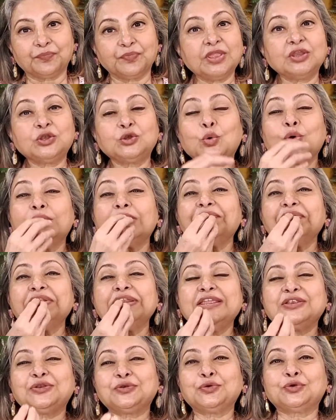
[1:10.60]
They don't even
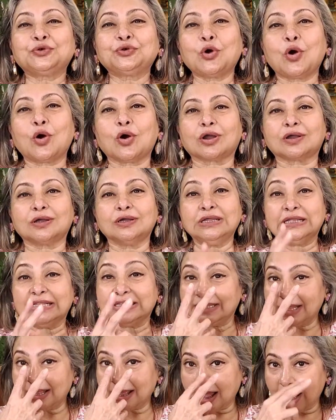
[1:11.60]
need to talk.
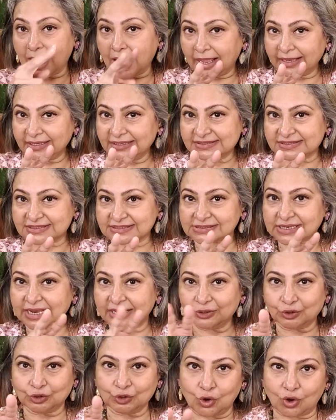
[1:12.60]
Their eyes
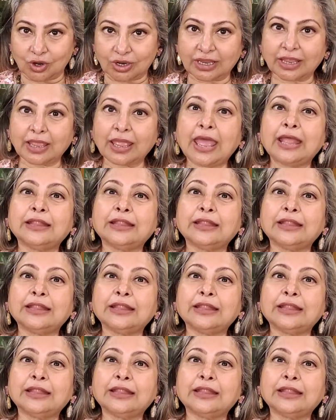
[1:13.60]
can talk